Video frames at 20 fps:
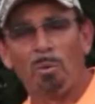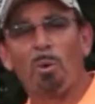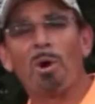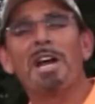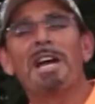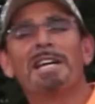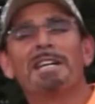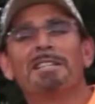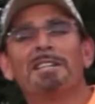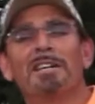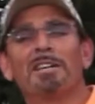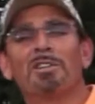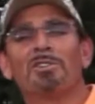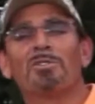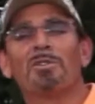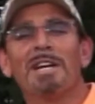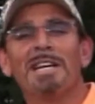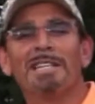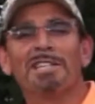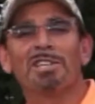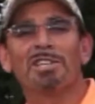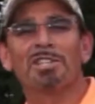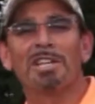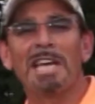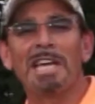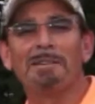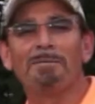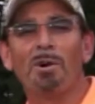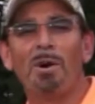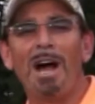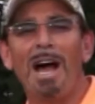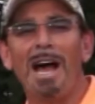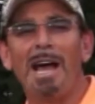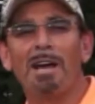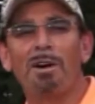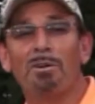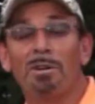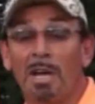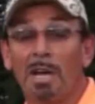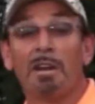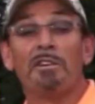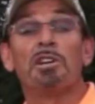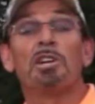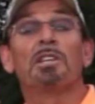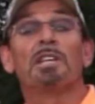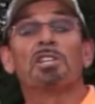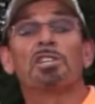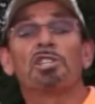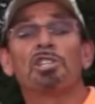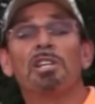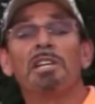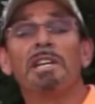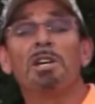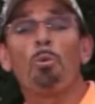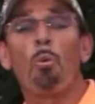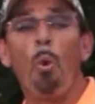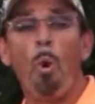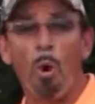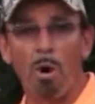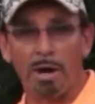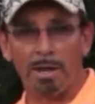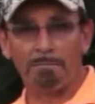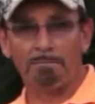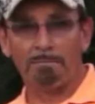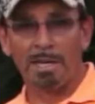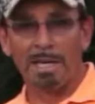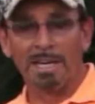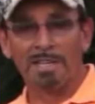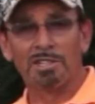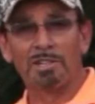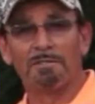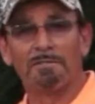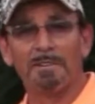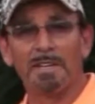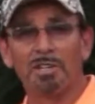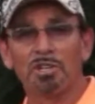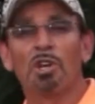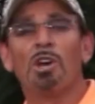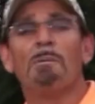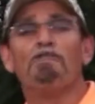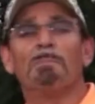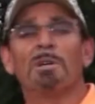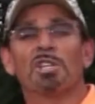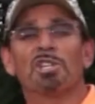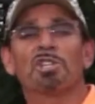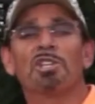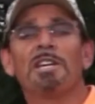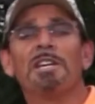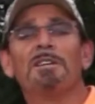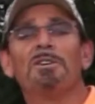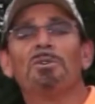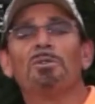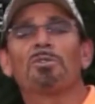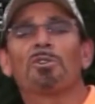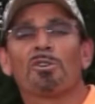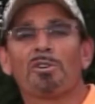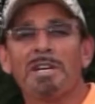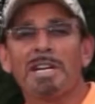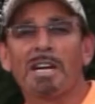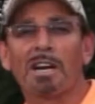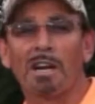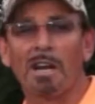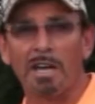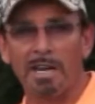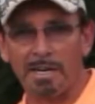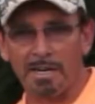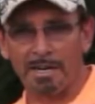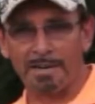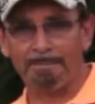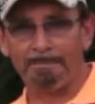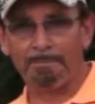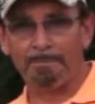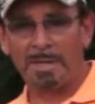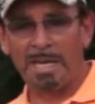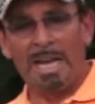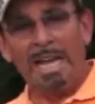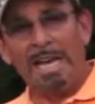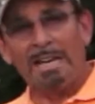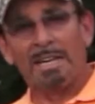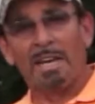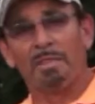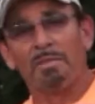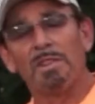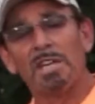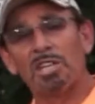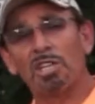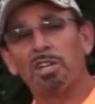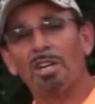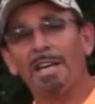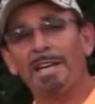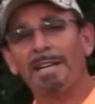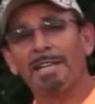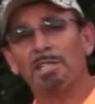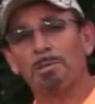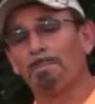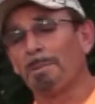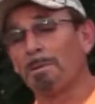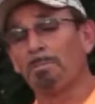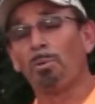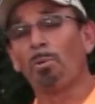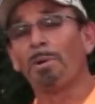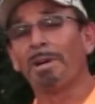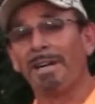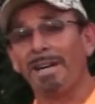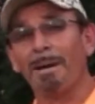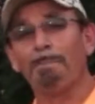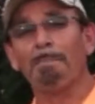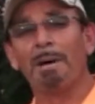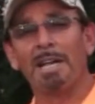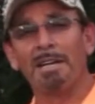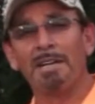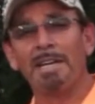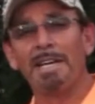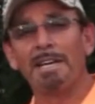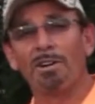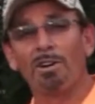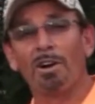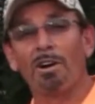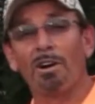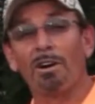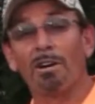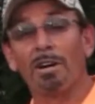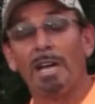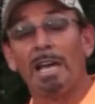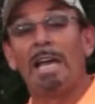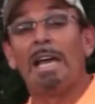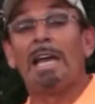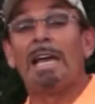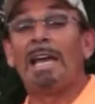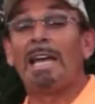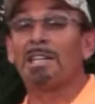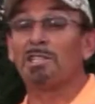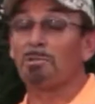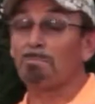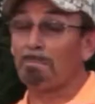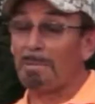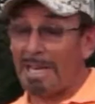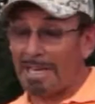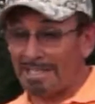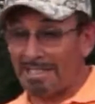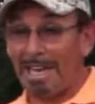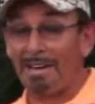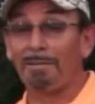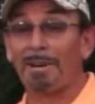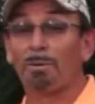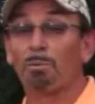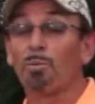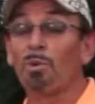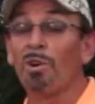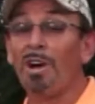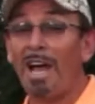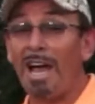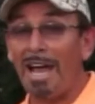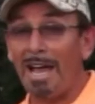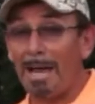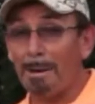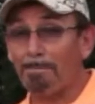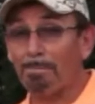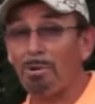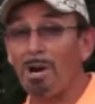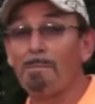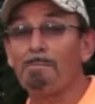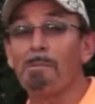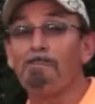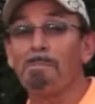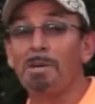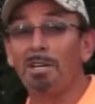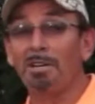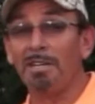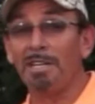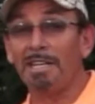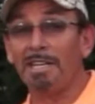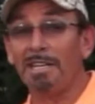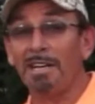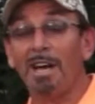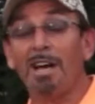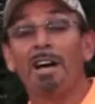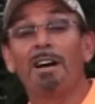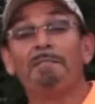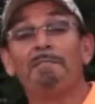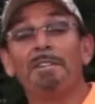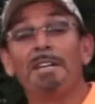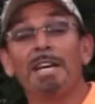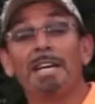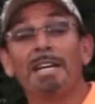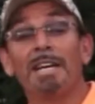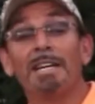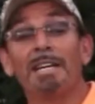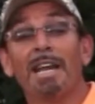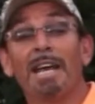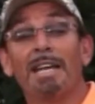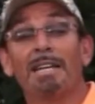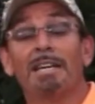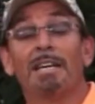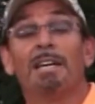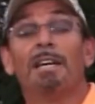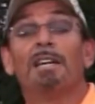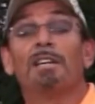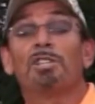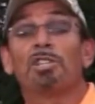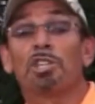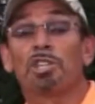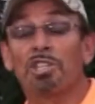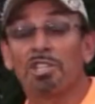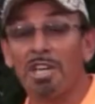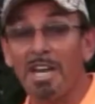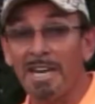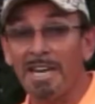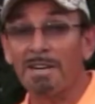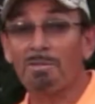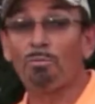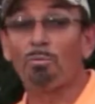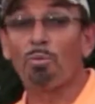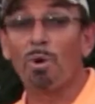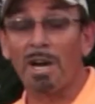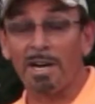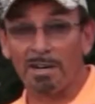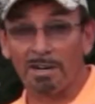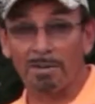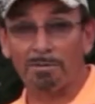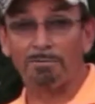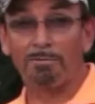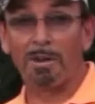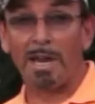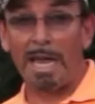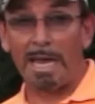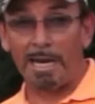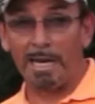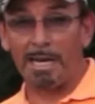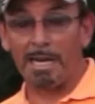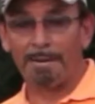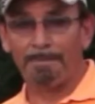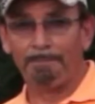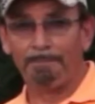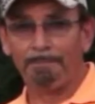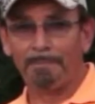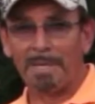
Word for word: We're headed to the great state of Ohio near the city of Warren to fish Mosquito Creek Lake. Now this lake has been pointed out by DNR as, as having a real high probability of netting that state record flathead.